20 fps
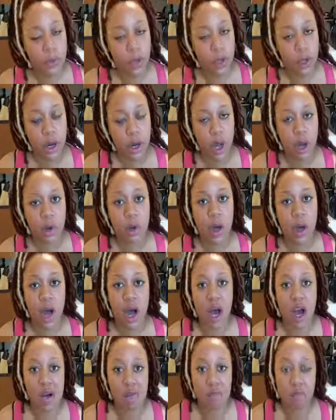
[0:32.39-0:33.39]

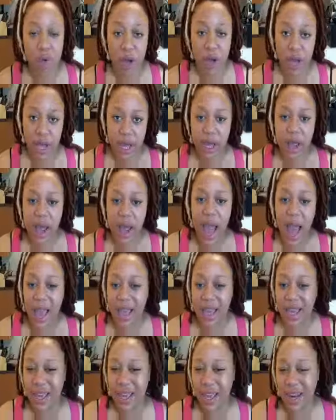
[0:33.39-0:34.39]
but
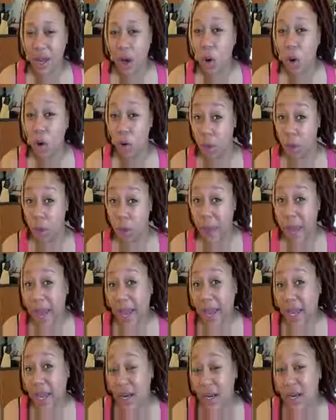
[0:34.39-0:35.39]
I get hormonal
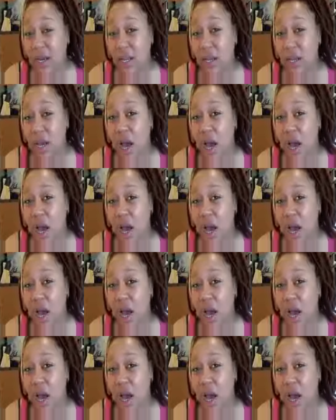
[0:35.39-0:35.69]
acne,